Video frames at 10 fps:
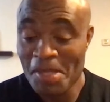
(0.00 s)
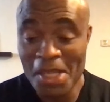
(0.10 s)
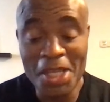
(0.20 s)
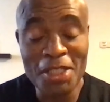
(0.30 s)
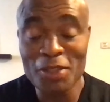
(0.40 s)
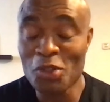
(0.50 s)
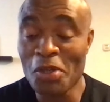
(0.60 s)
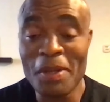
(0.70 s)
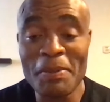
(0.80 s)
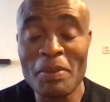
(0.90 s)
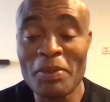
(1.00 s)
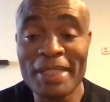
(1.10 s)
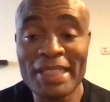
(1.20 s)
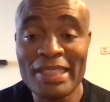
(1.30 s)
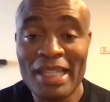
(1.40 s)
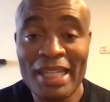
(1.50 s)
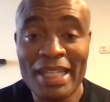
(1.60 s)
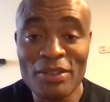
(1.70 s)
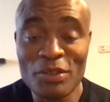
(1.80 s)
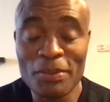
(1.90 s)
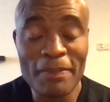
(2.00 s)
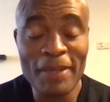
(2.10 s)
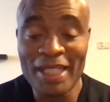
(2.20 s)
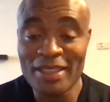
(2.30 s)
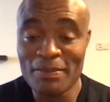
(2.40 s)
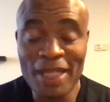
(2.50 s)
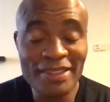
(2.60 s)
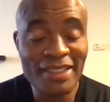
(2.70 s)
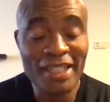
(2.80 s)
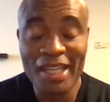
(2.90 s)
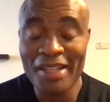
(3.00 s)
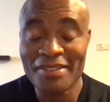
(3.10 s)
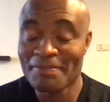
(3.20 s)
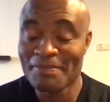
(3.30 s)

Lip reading: and enjoy my moment and do my best I can.